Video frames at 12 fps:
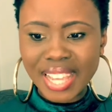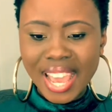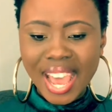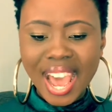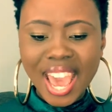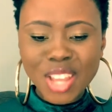
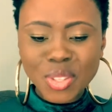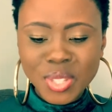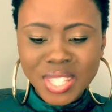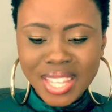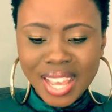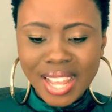I had
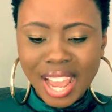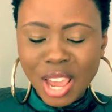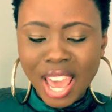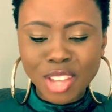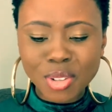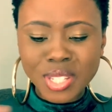
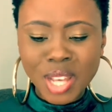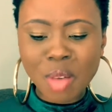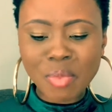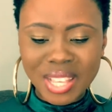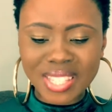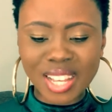to tell
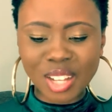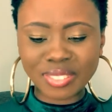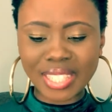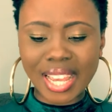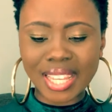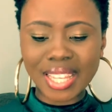myself,
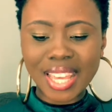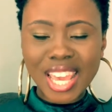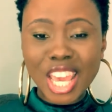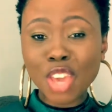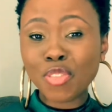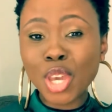like,
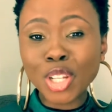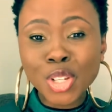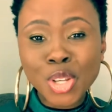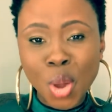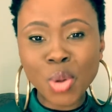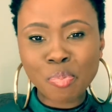if you had
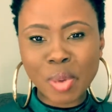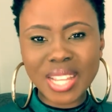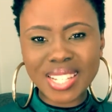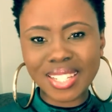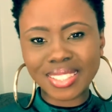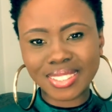known
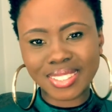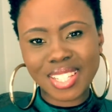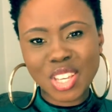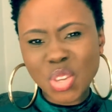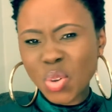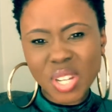better,
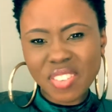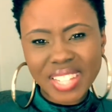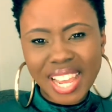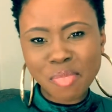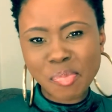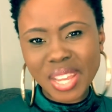you would have
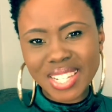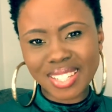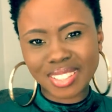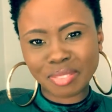done better.